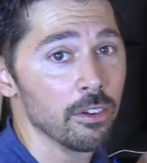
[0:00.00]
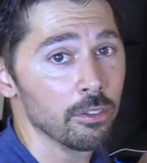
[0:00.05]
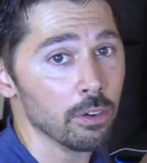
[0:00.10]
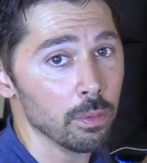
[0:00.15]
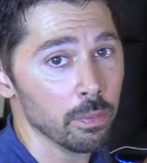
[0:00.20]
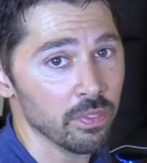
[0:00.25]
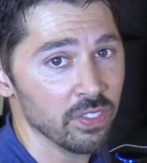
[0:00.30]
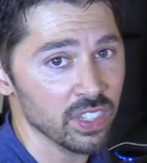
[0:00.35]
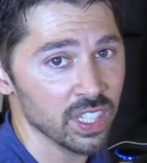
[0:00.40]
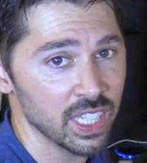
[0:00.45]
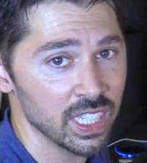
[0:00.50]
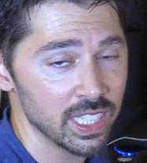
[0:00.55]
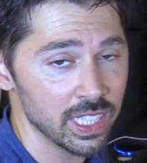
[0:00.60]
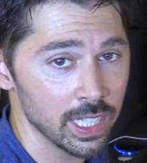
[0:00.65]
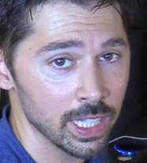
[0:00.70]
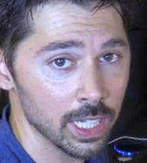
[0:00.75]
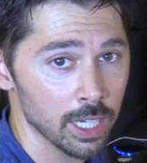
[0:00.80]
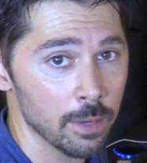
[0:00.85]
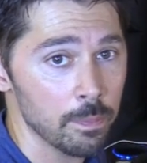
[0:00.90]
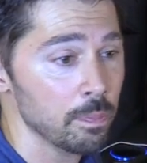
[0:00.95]
from
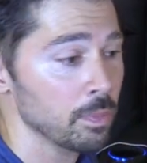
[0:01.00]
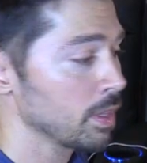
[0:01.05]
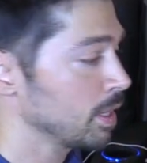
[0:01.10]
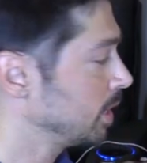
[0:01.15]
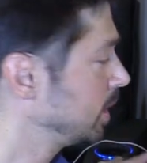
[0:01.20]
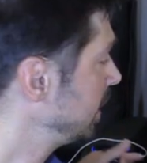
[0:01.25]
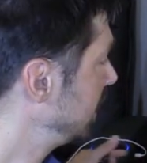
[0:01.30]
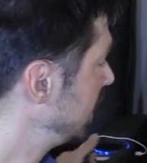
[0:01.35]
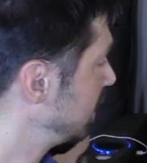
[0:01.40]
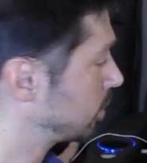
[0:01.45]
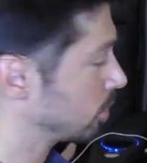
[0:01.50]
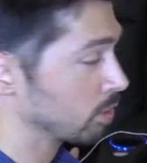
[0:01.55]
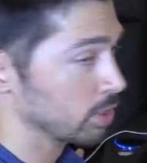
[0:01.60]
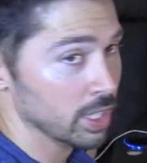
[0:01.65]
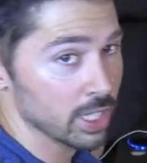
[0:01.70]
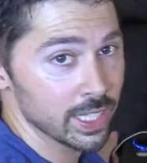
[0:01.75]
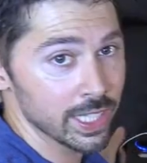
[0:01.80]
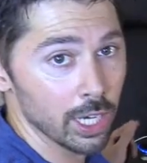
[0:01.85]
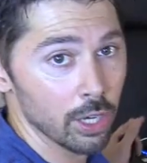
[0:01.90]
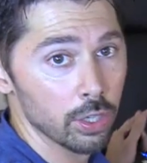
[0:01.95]
Valencia, these are
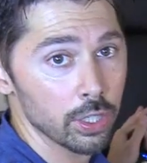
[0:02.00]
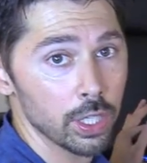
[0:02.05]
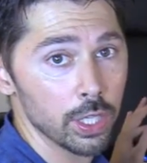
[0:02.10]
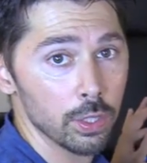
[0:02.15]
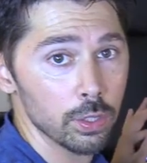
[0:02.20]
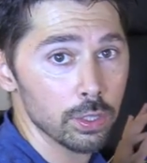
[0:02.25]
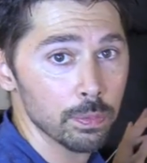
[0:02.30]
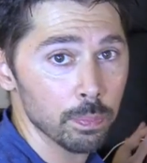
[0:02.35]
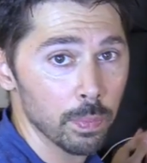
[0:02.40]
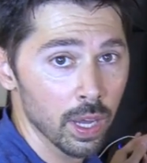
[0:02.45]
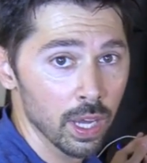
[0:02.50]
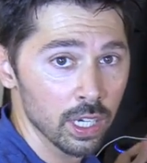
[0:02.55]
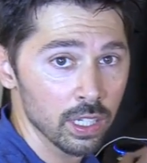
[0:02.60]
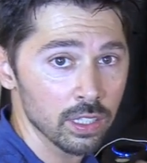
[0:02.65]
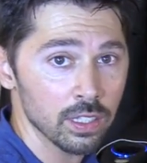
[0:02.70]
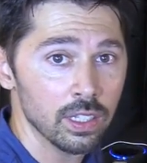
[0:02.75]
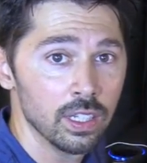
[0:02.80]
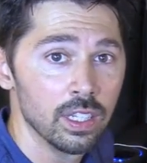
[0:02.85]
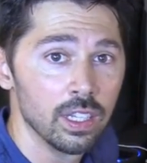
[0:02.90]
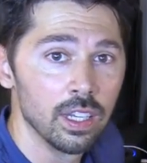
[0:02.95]
the Syracuse
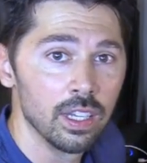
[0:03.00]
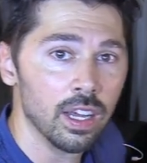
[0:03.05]
model.